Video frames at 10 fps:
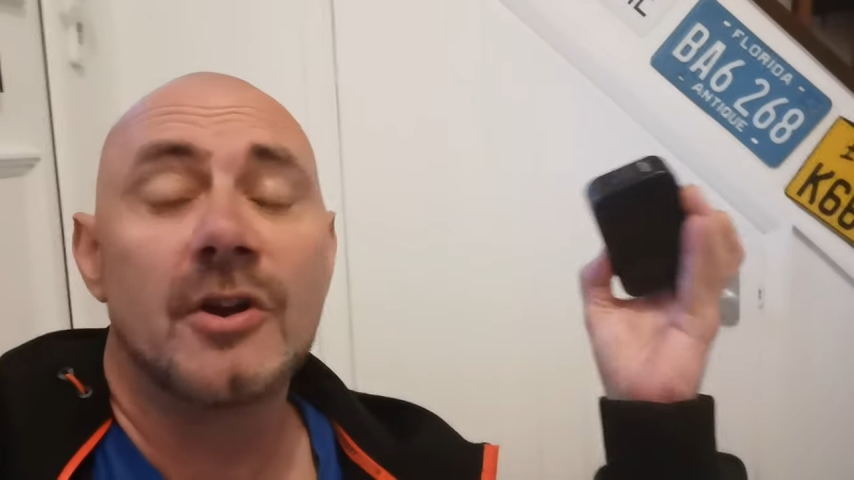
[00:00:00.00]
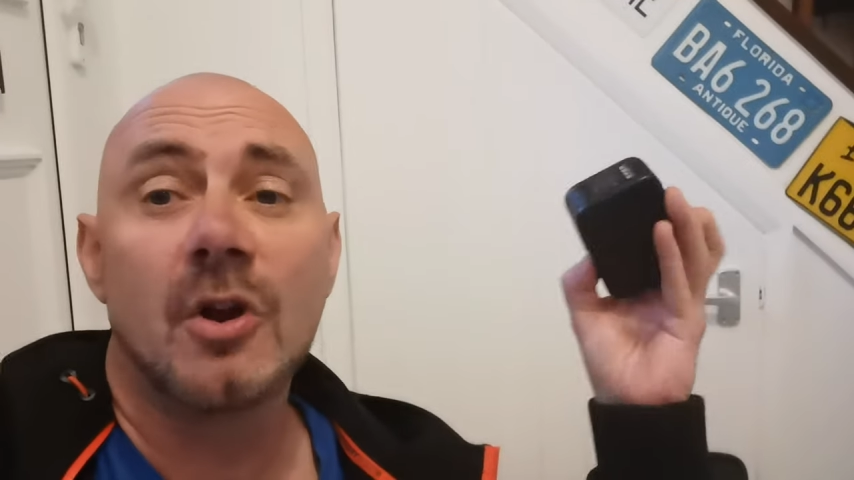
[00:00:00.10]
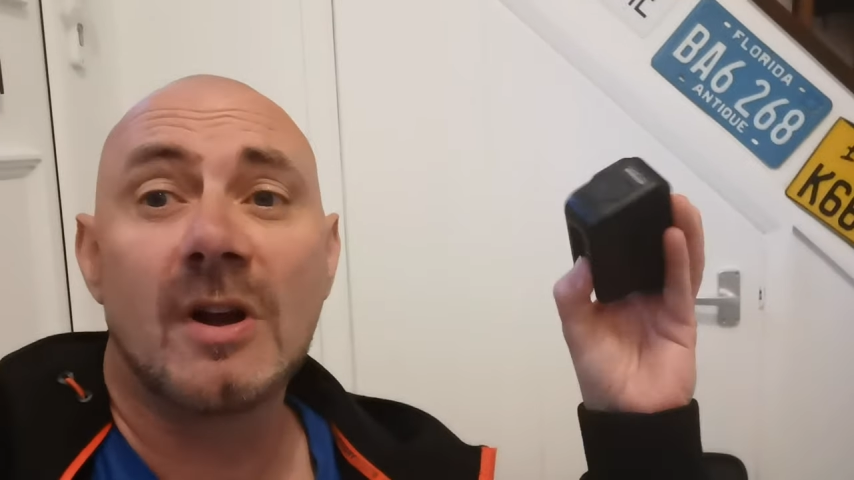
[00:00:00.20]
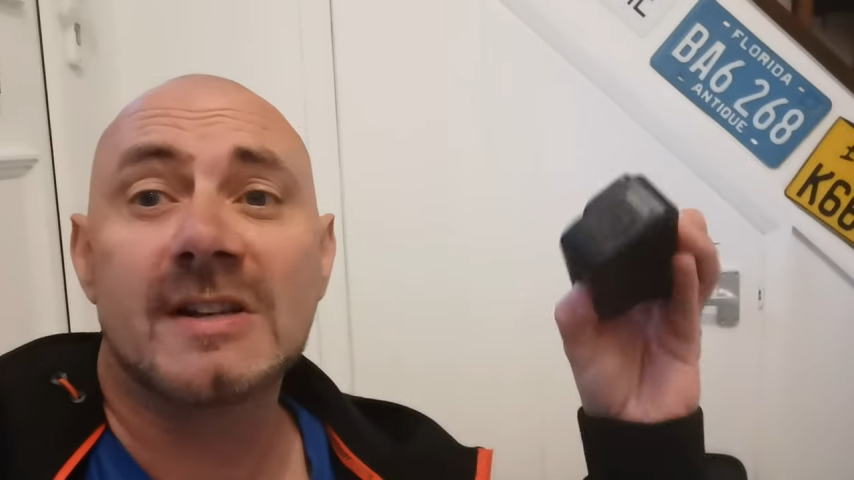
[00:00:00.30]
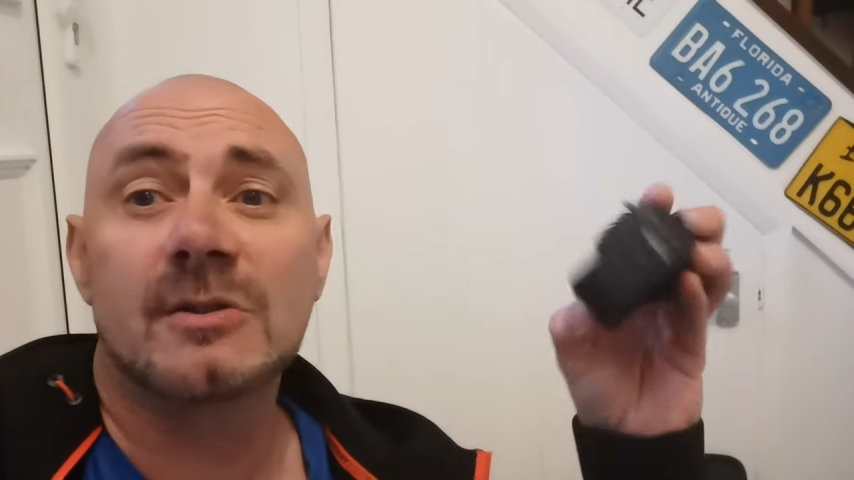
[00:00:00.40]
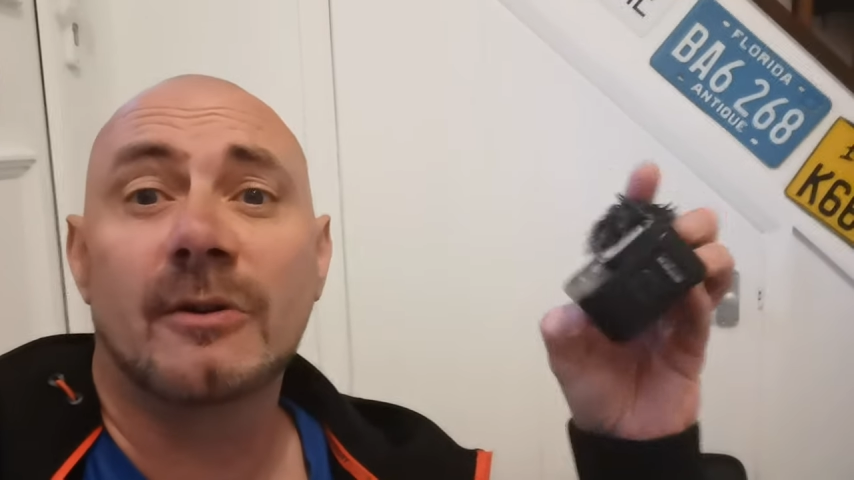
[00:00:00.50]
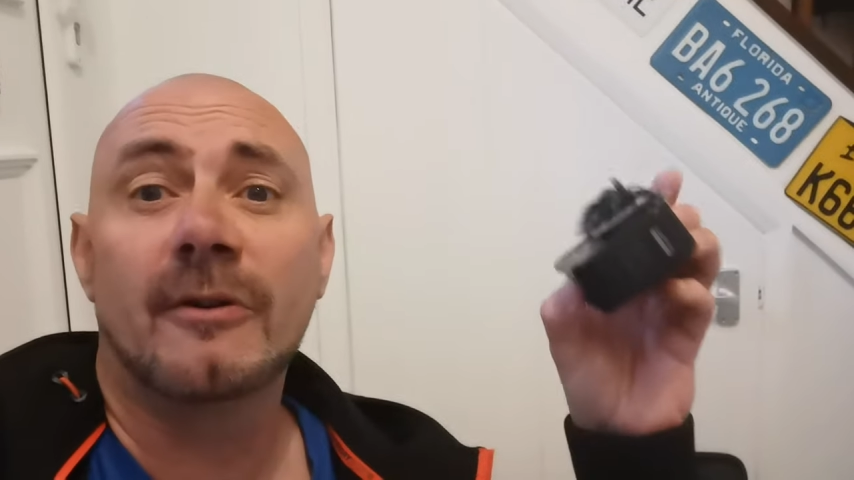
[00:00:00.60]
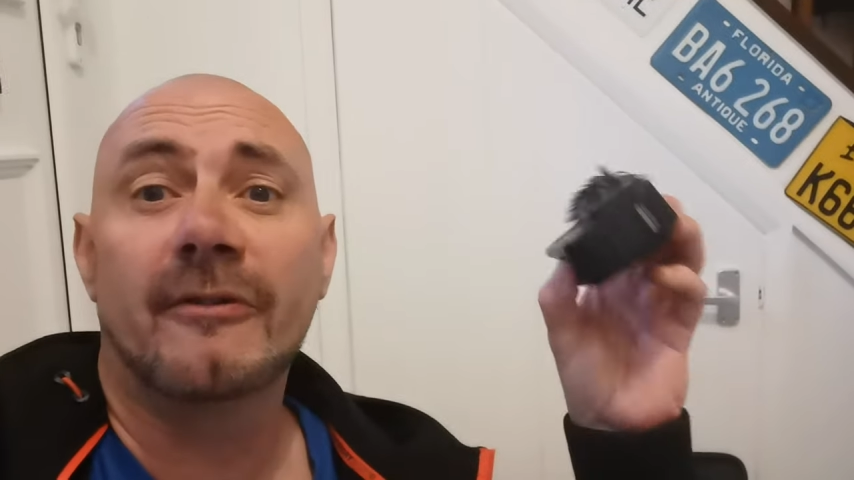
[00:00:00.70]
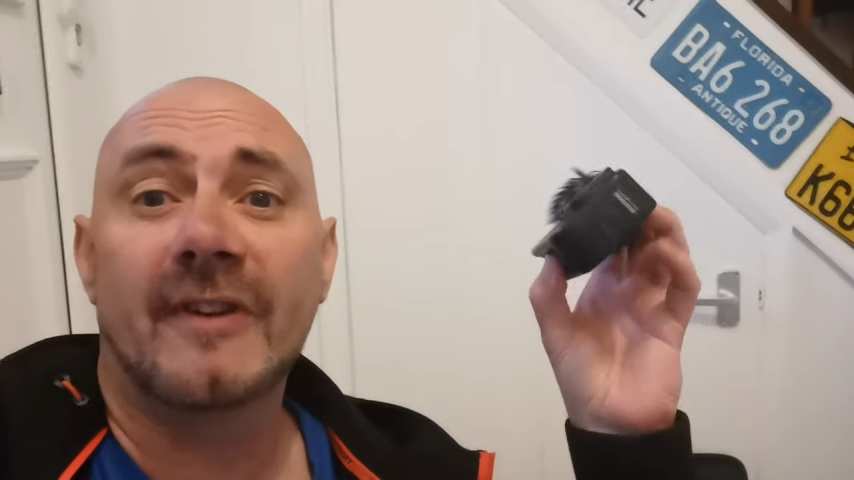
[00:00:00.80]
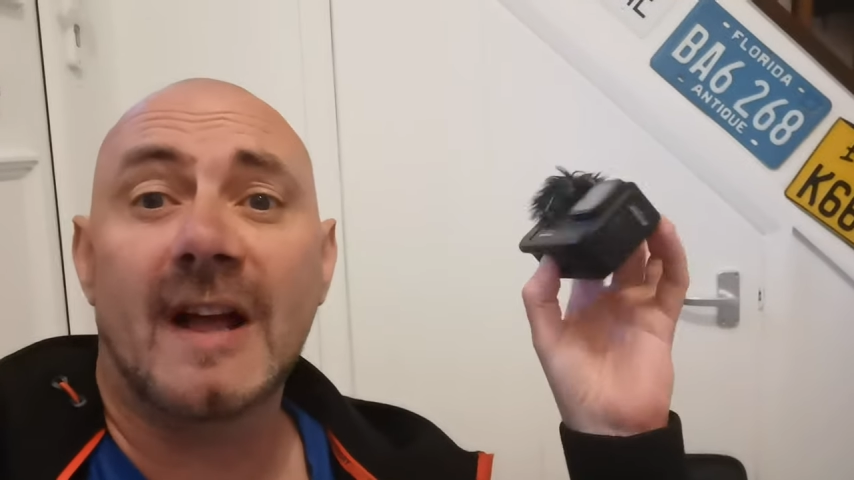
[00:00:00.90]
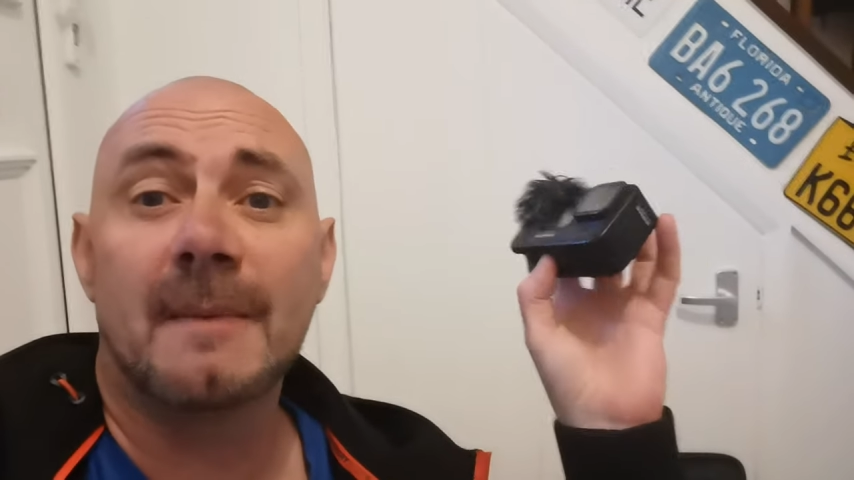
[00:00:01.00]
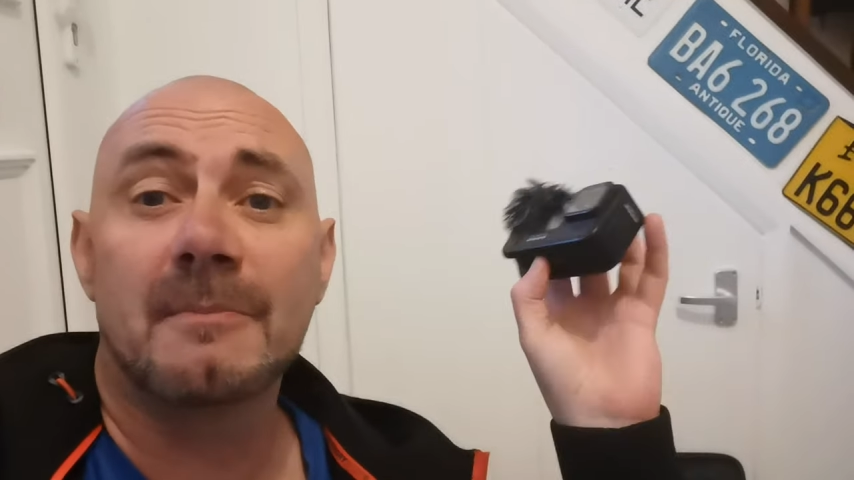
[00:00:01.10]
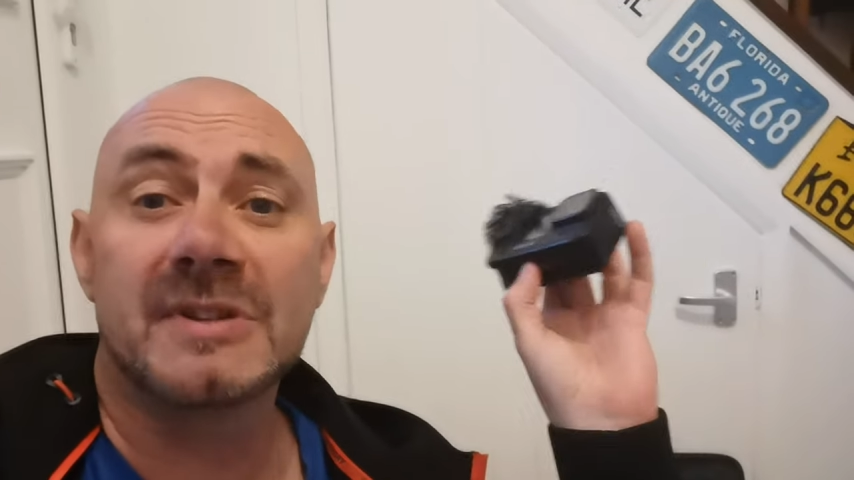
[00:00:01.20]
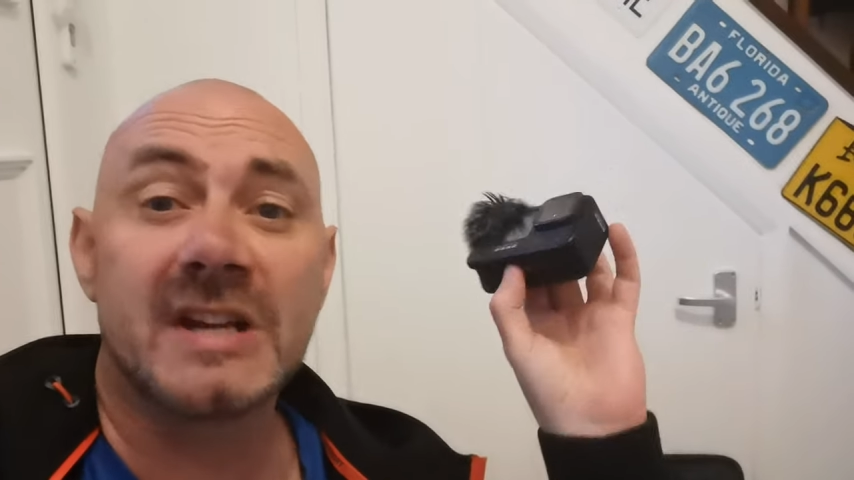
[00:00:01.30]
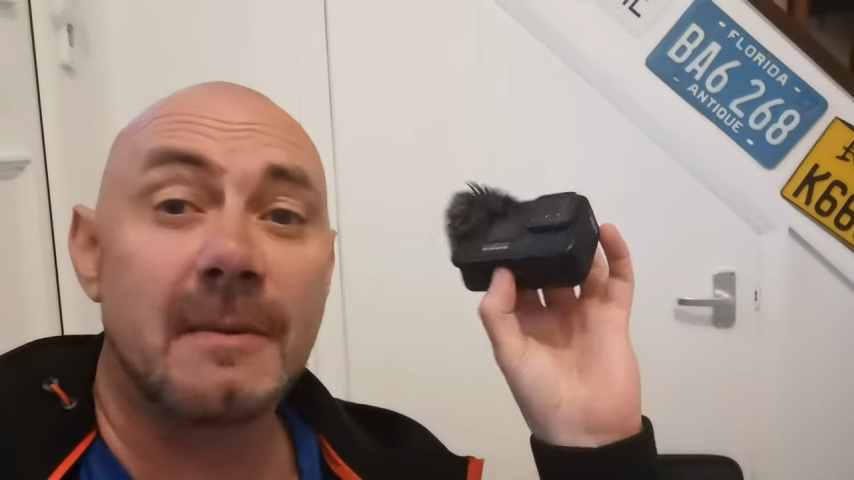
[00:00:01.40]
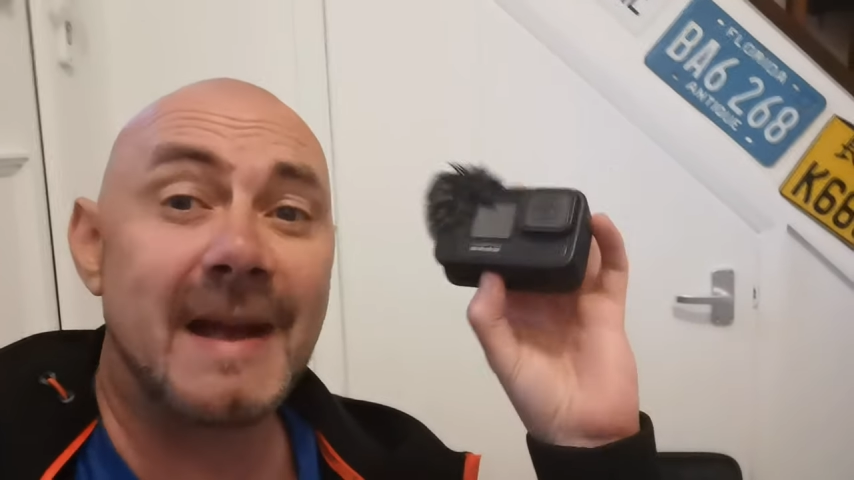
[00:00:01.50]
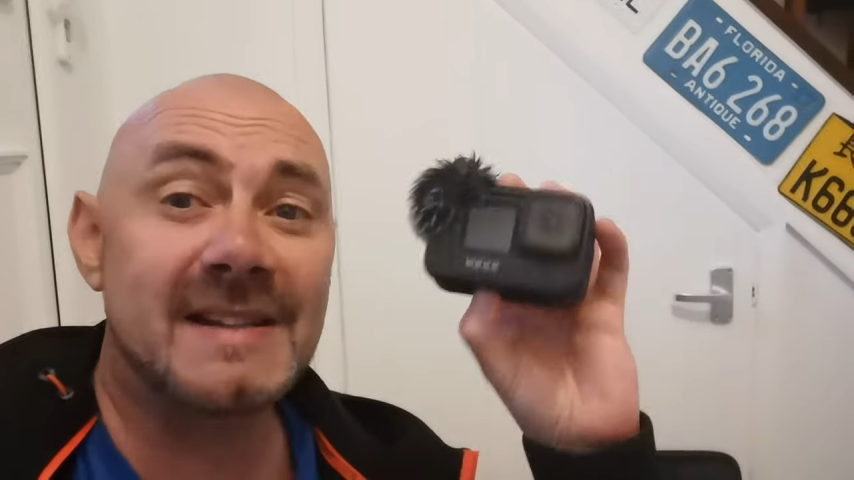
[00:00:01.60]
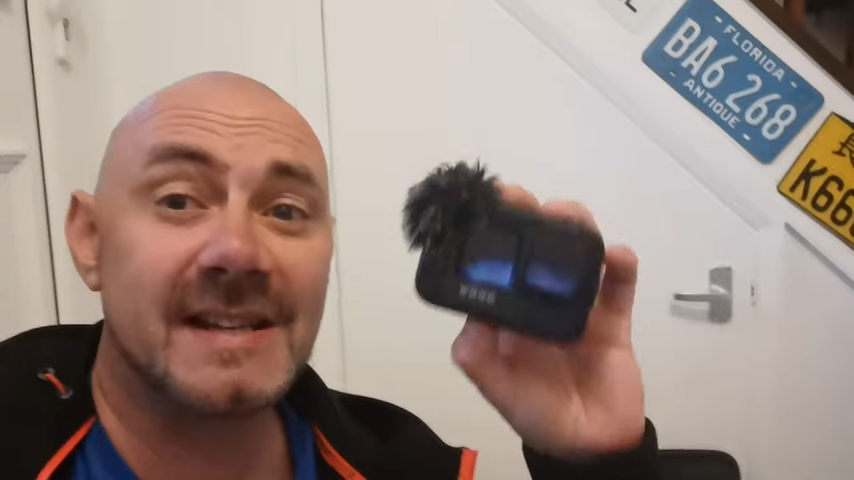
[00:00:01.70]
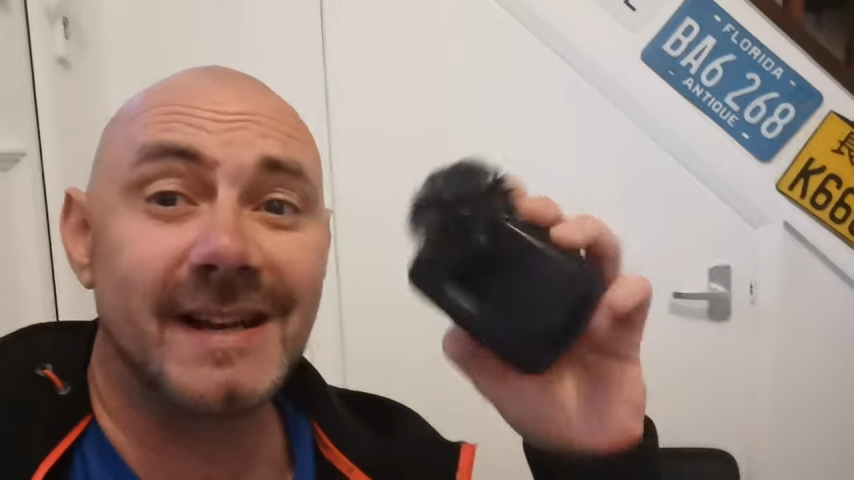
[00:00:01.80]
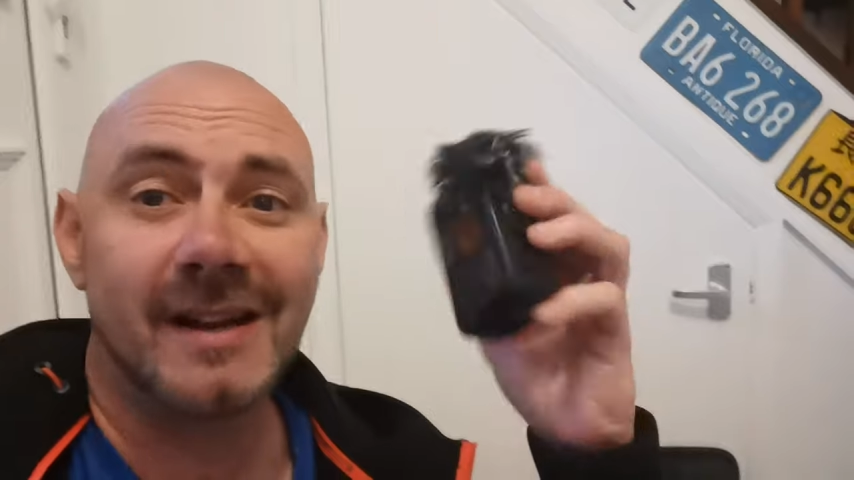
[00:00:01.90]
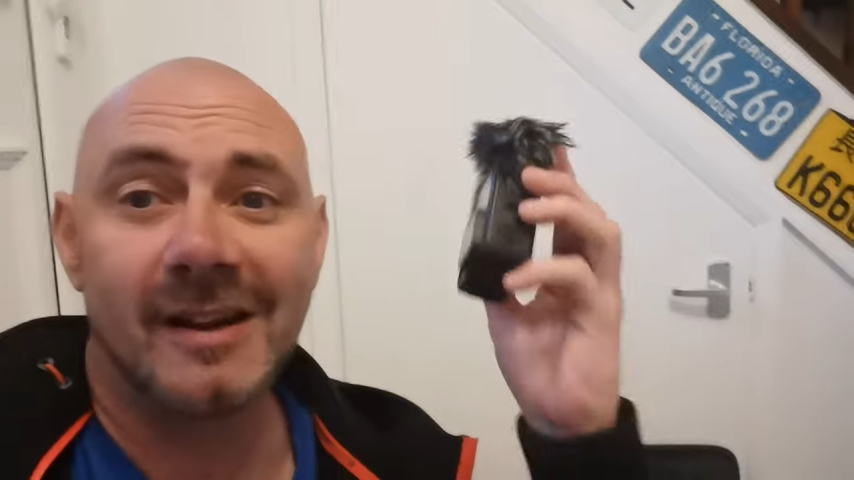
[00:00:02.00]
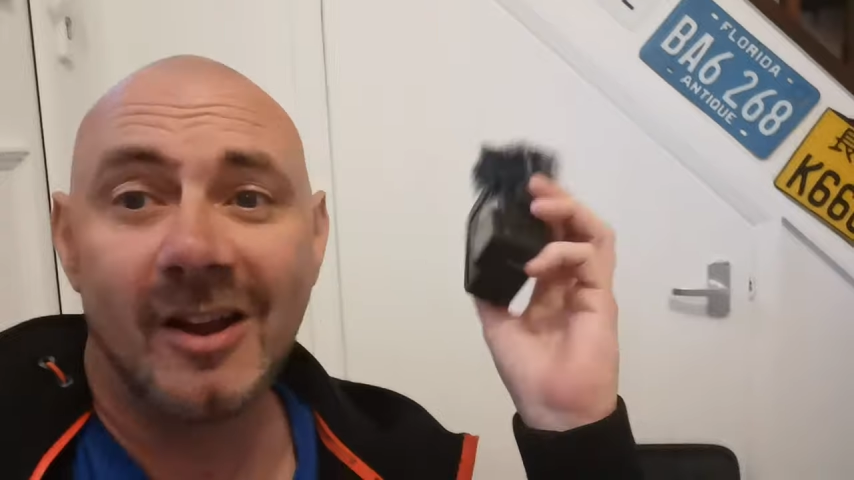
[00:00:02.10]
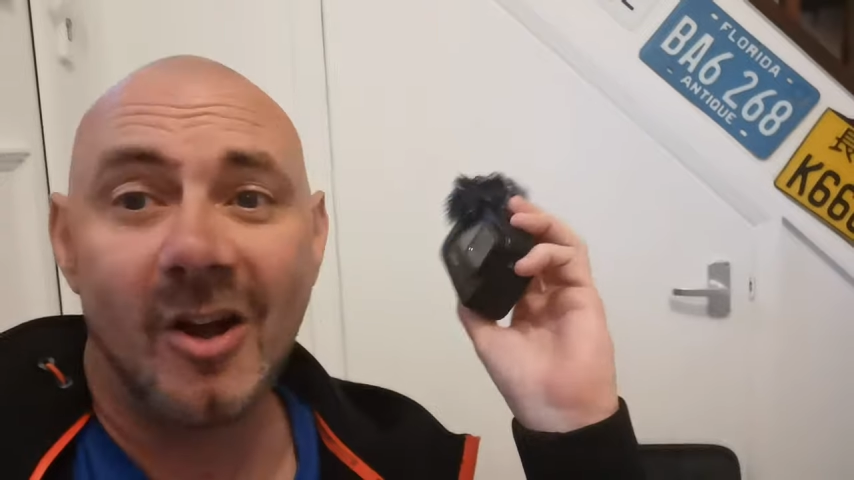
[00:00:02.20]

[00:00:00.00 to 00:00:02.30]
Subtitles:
nice sort of cinematic,